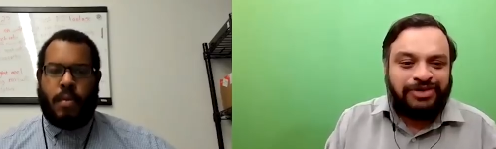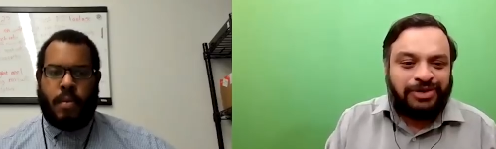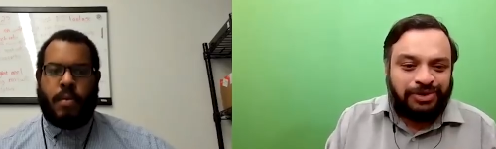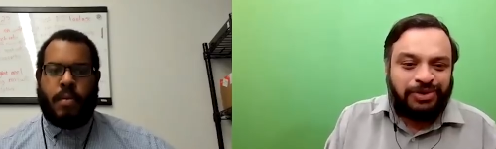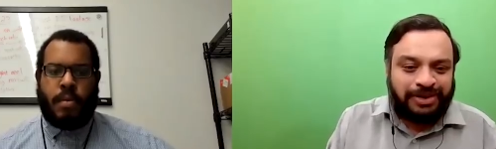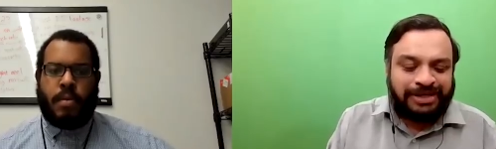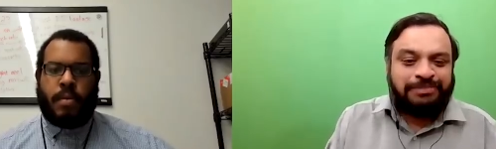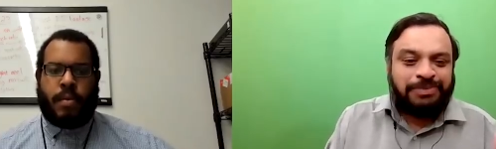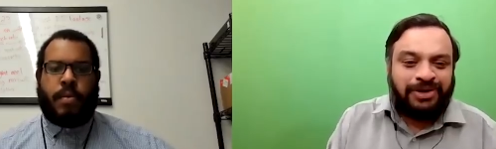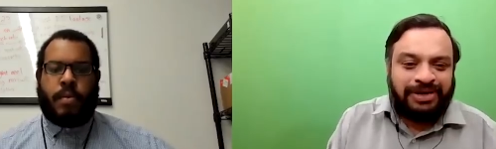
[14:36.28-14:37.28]
Speaker 1: that we don't look
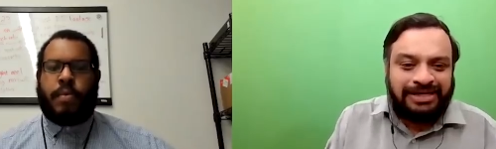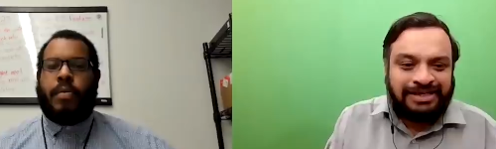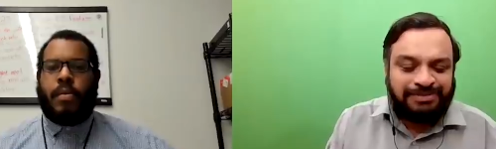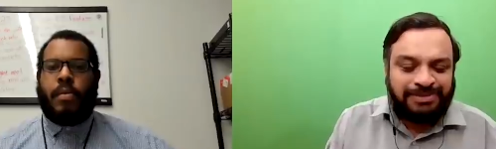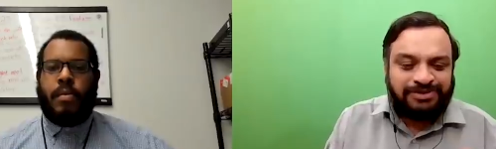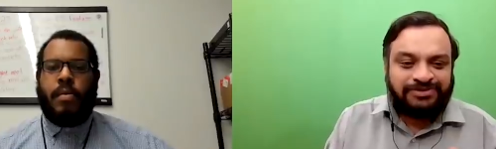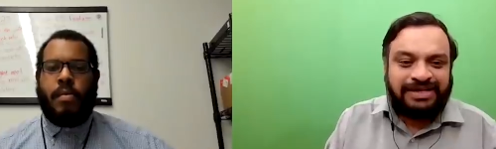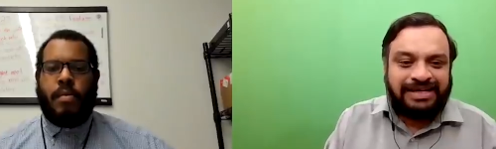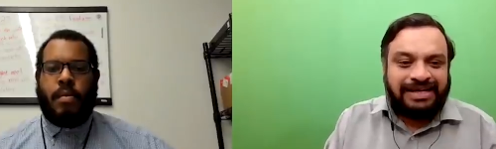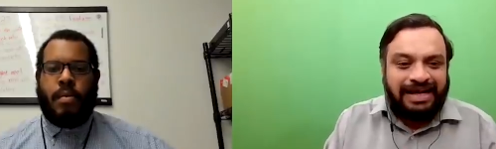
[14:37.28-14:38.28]
at it purely in terms of
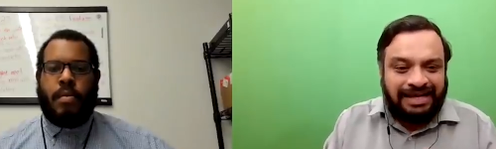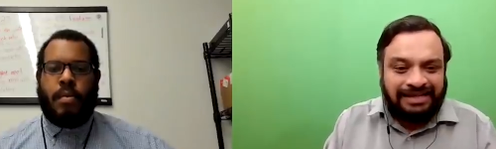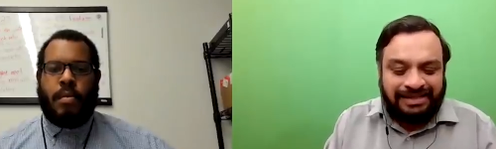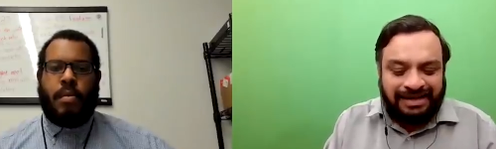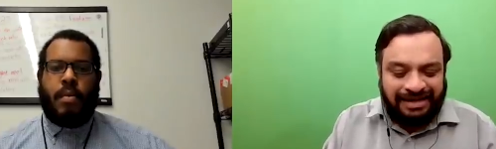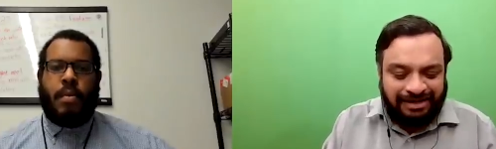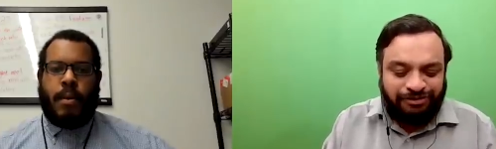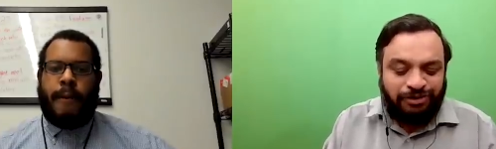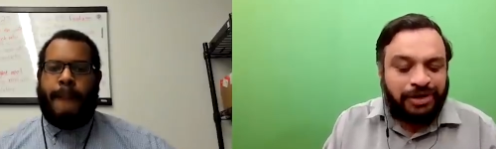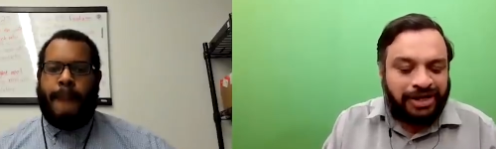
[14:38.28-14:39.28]
a
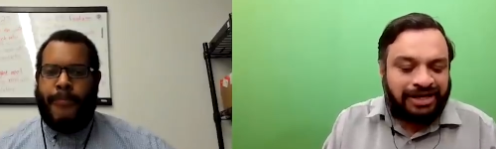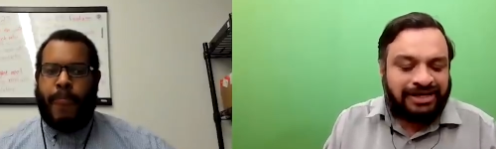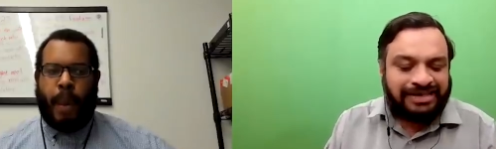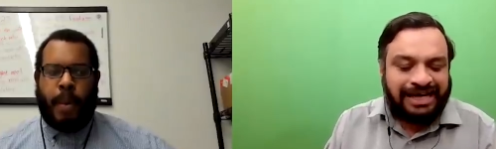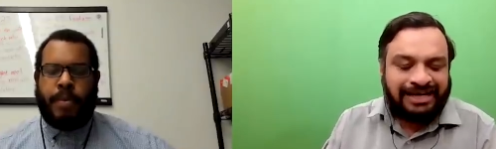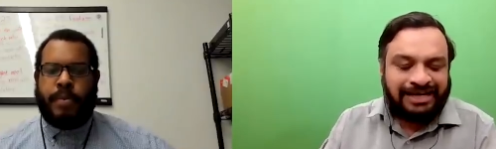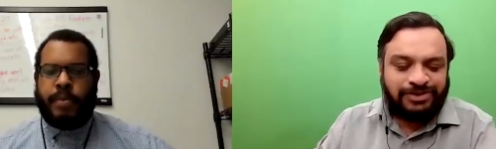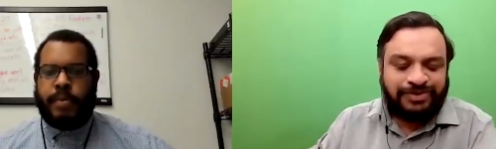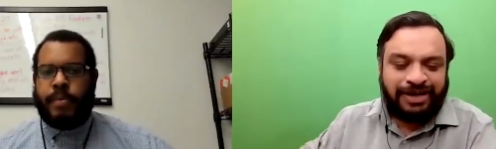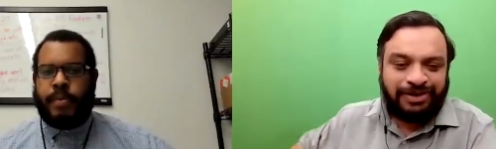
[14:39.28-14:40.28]
uh, four year cycle
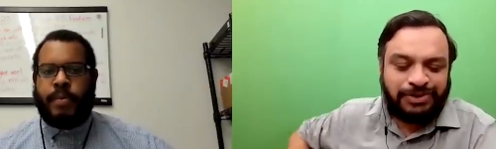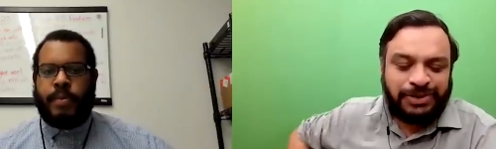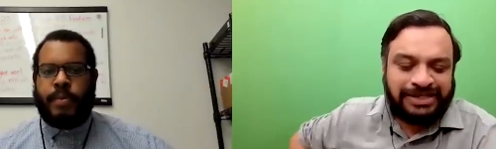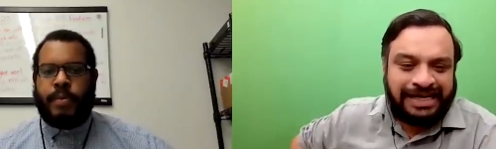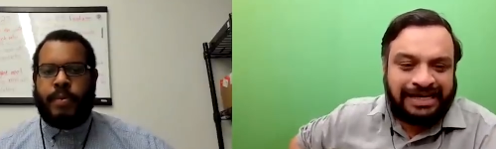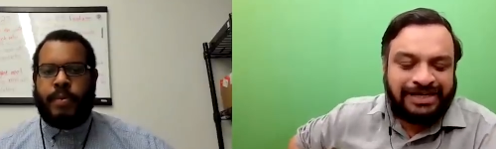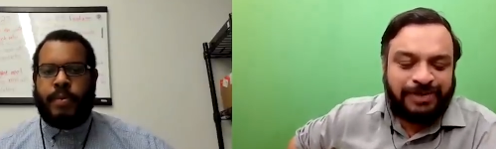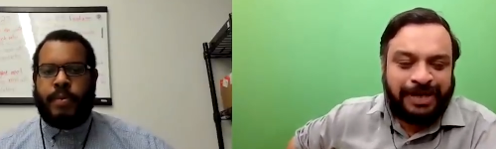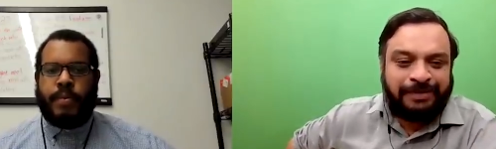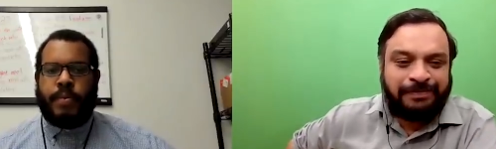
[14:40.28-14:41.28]
as well, or a two year cycle
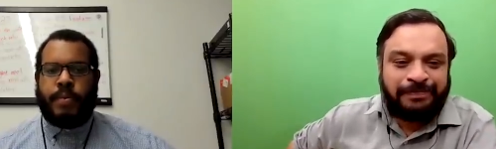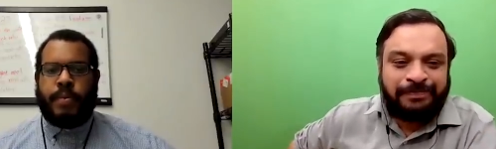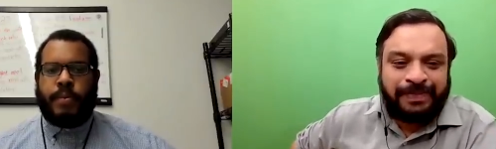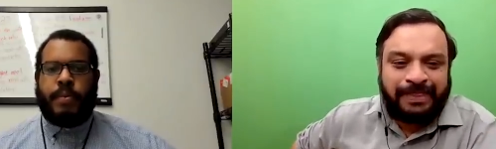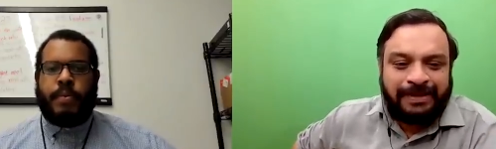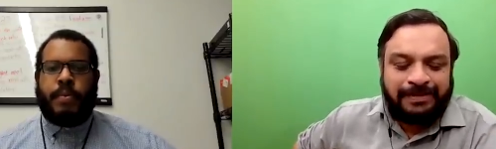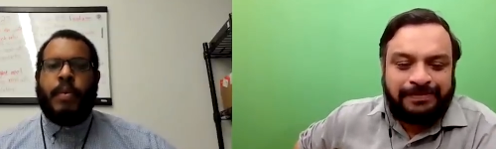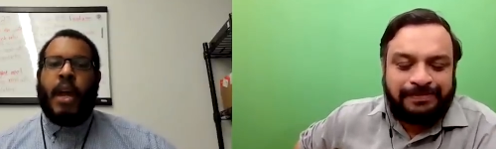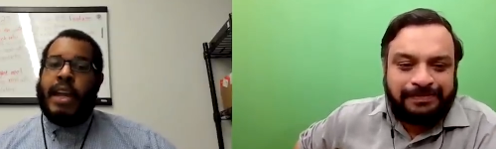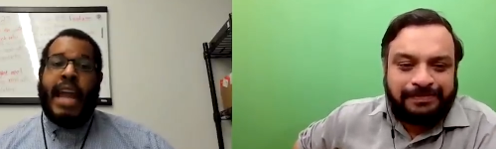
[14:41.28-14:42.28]
as well.
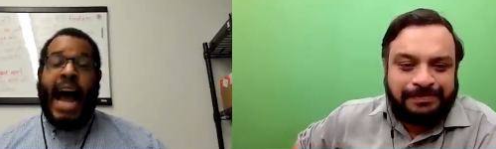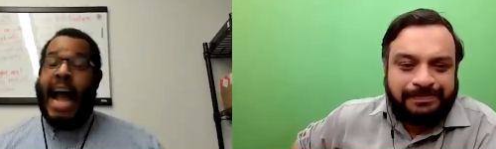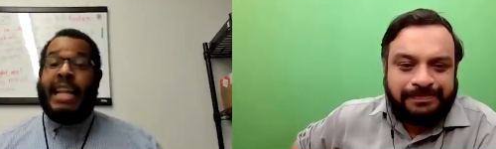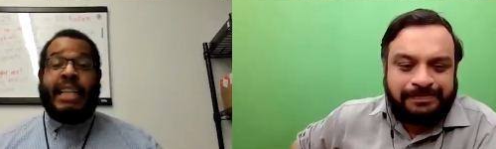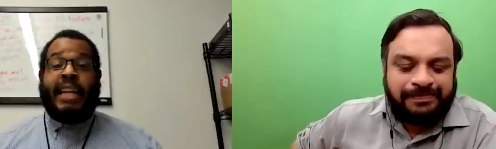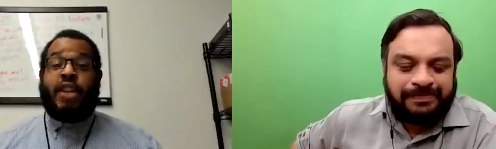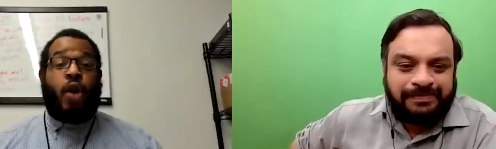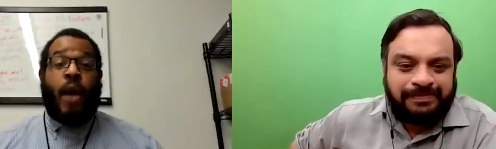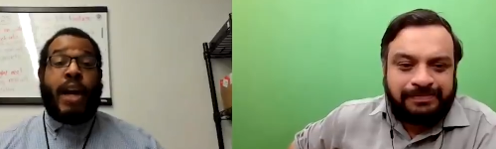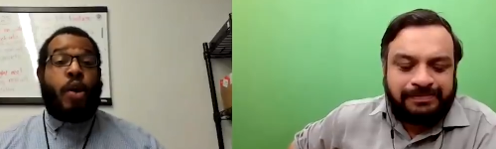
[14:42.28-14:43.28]
Speaker 2: Yeah, I think that's a
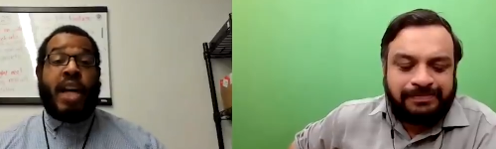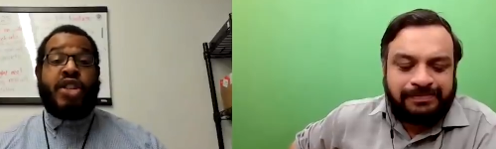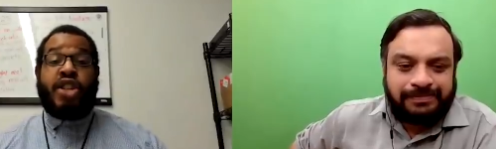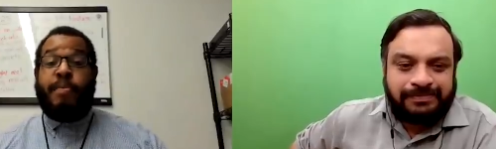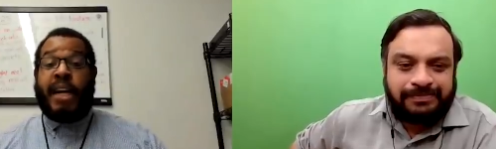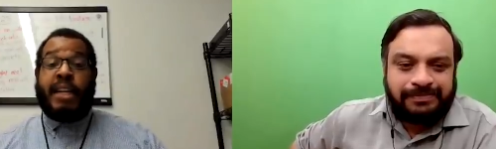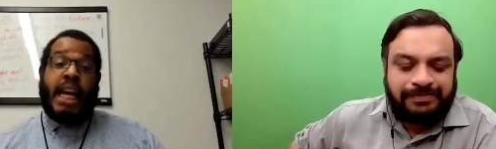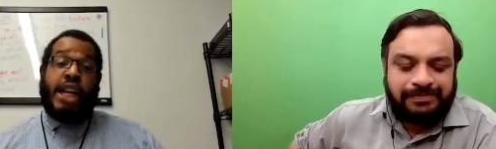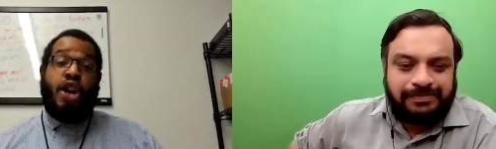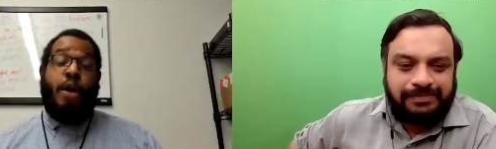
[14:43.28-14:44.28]
great question because
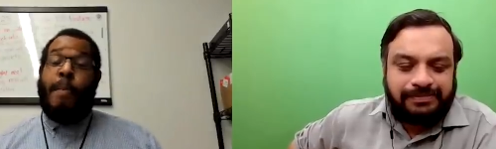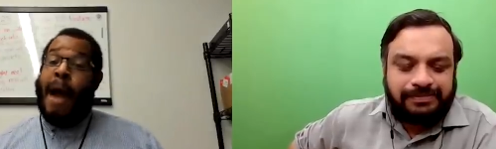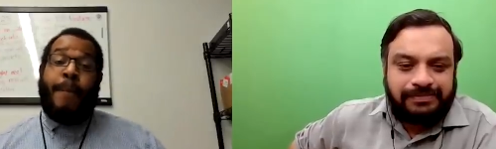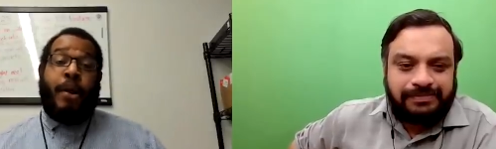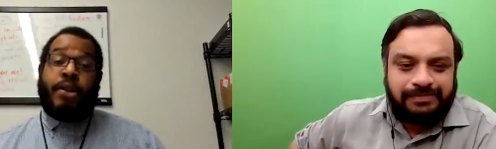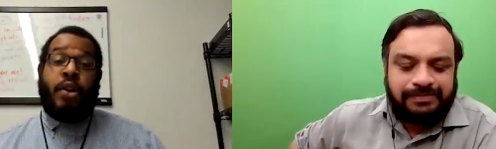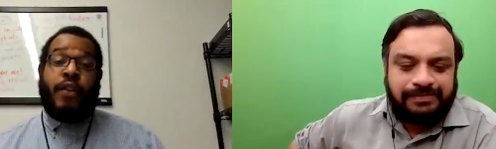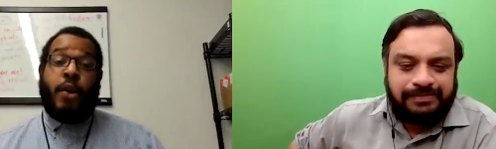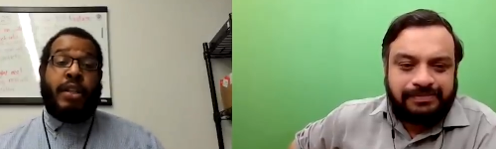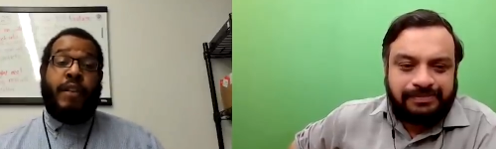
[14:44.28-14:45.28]
eh, you know my personal
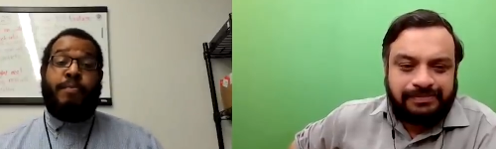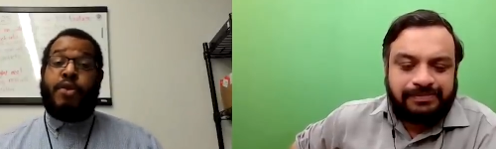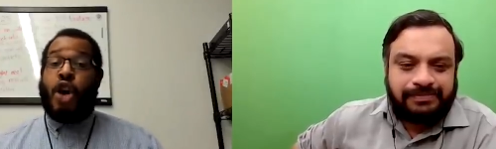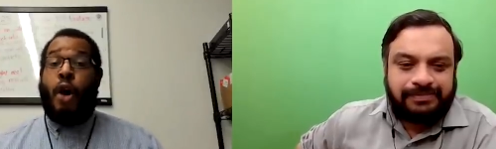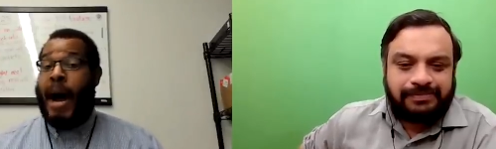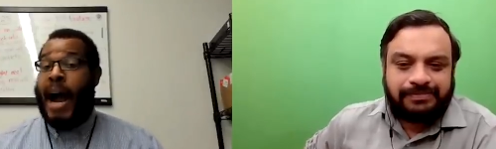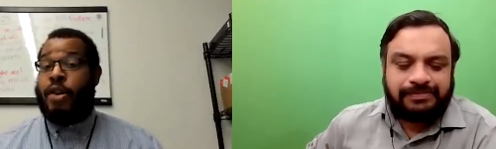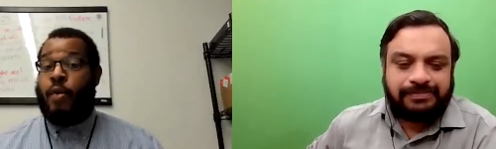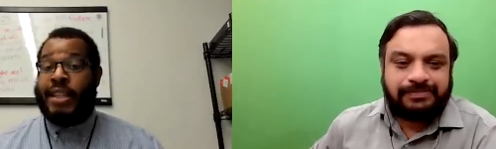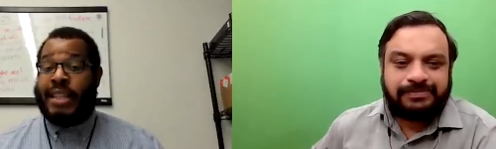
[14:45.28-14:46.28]
view is if Joe
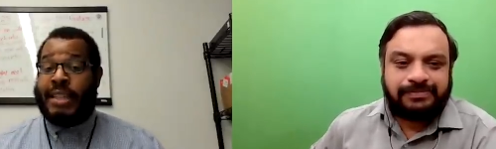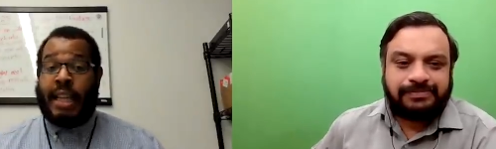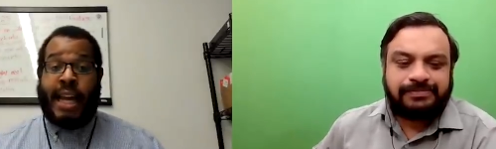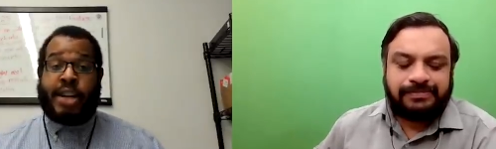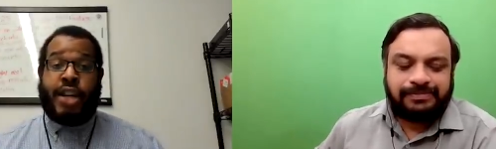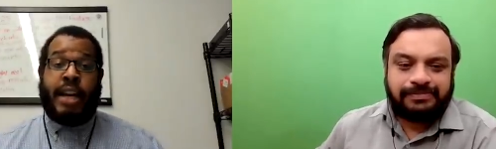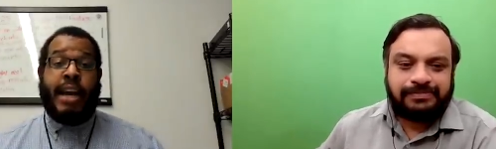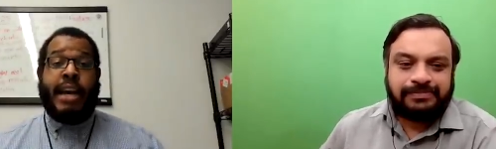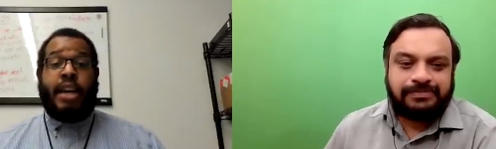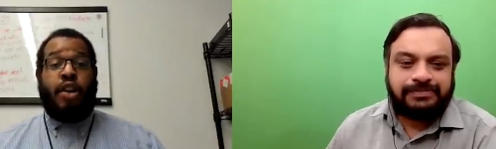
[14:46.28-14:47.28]
Biden wins this election,
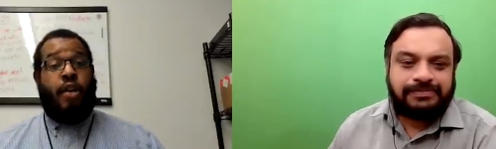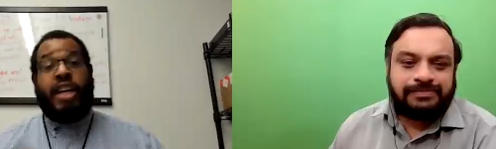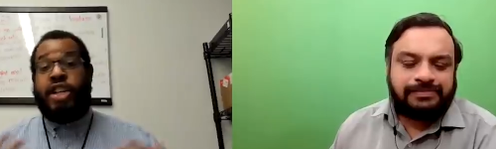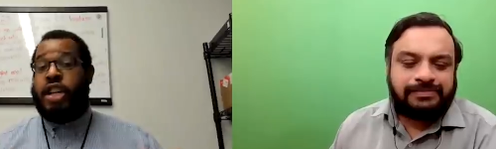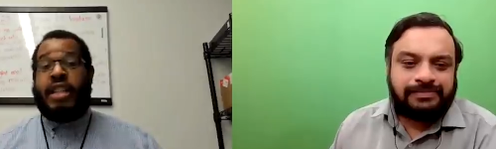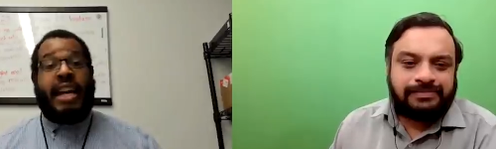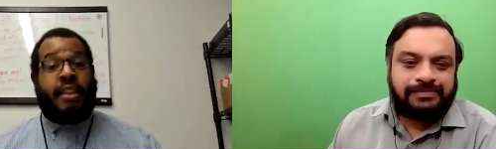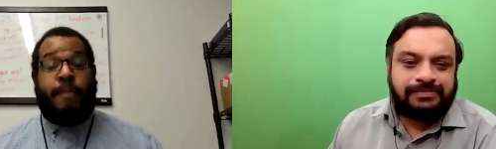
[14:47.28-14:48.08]
you know he should thank the